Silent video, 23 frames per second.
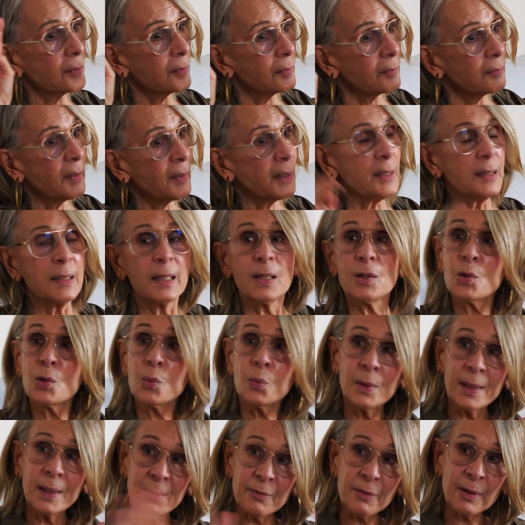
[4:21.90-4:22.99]
meditation,
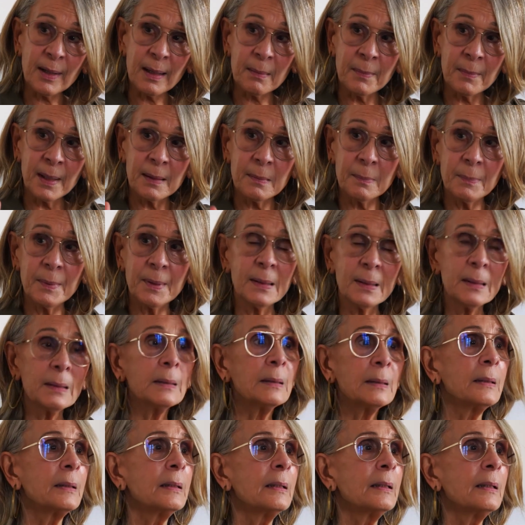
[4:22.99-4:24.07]
whatever that might be,
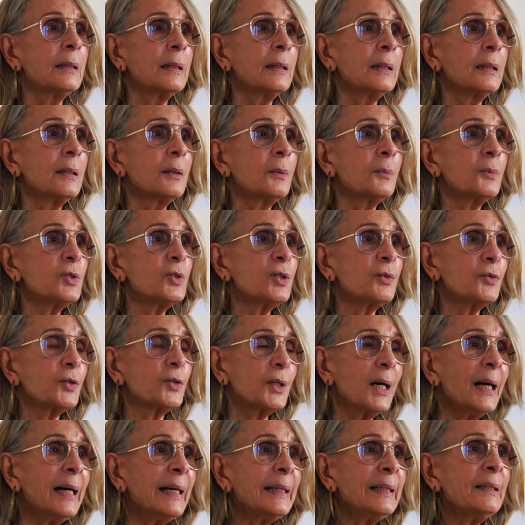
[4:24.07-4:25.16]
whichever
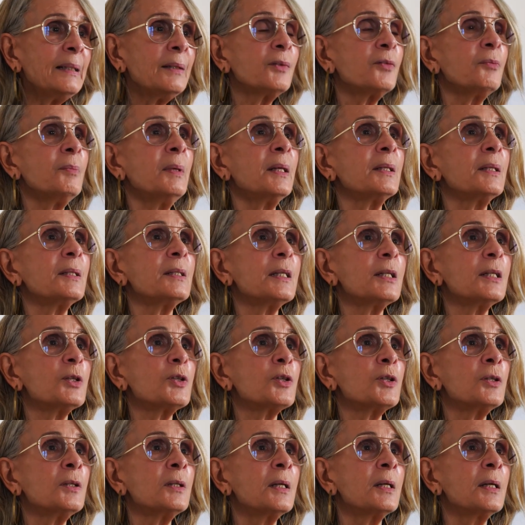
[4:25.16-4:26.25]
kind of
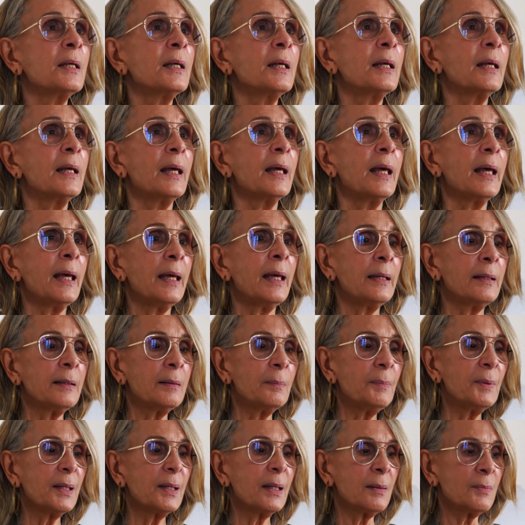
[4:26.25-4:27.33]
meditation, and
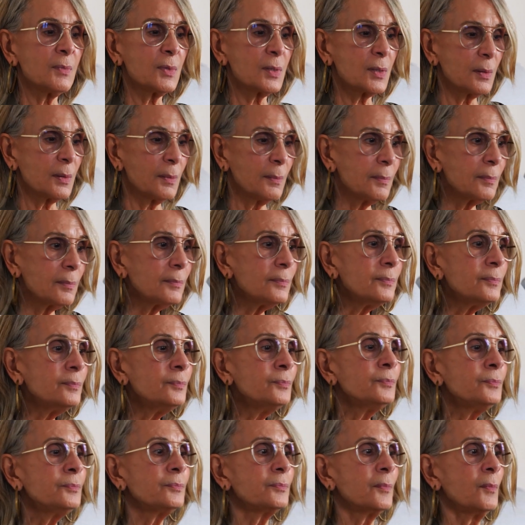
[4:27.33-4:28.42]
it becomes
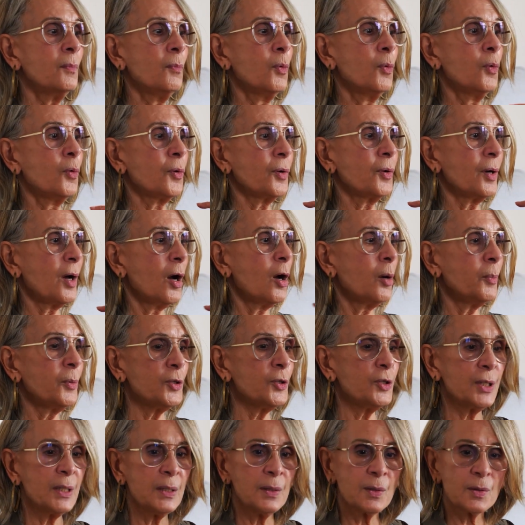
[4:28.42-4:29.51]
more
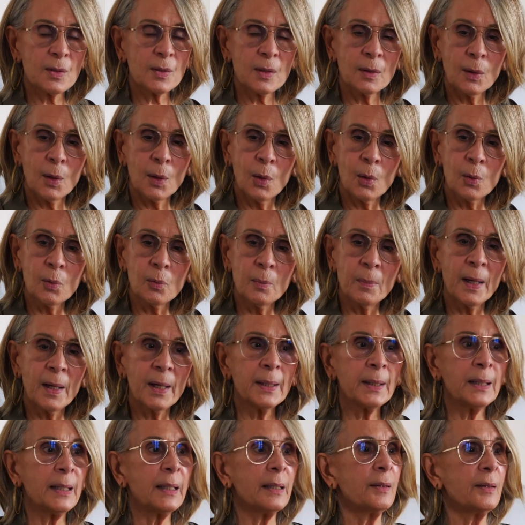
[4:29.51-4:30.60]
homogeneous in the whole
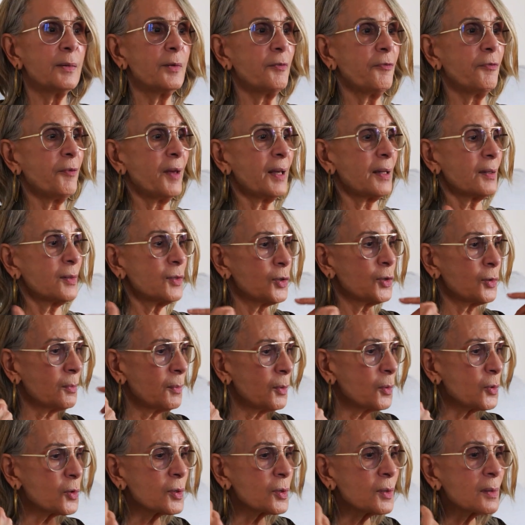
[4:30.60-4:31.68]
body, and it affects your
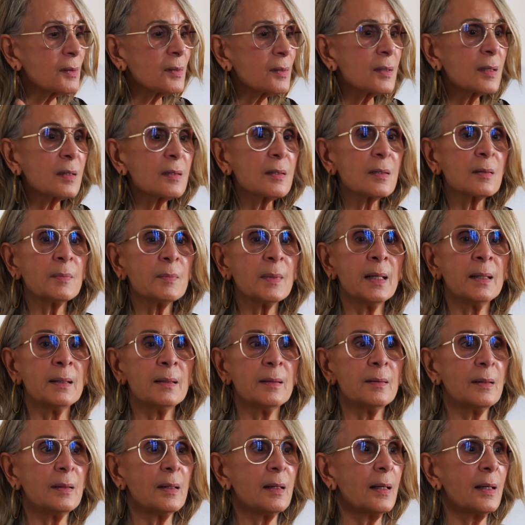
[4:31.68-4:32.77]
emotional system and